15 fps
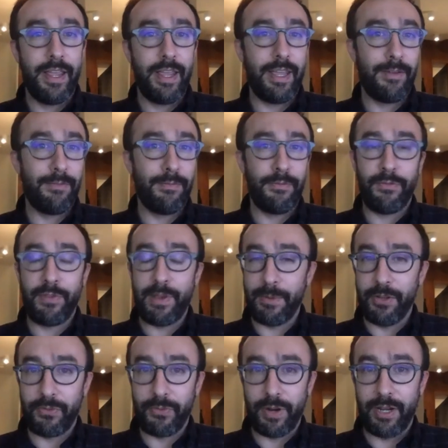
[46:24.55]
and
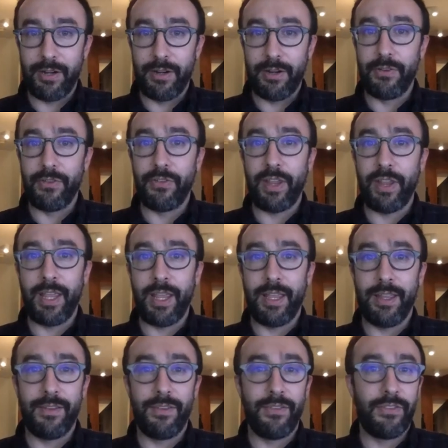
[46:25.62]
feminist writers
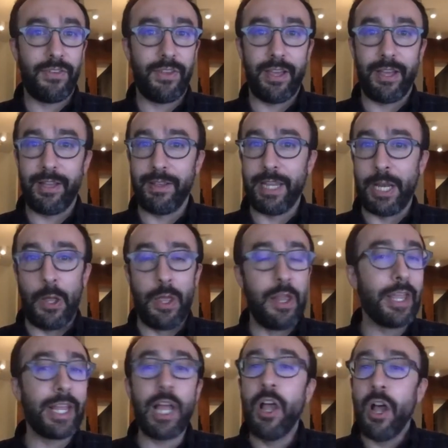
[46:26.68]
and uh, you know
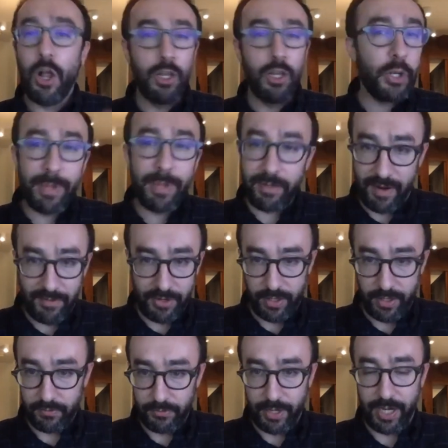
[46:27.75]
like a little bit of
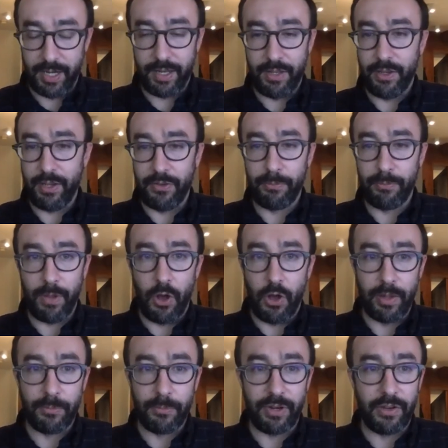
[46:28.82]
everything. Right is
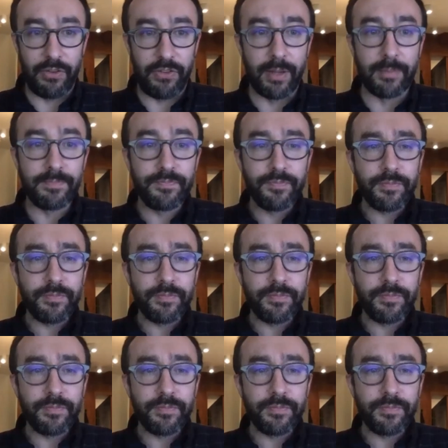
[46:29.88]
all I'm trying to say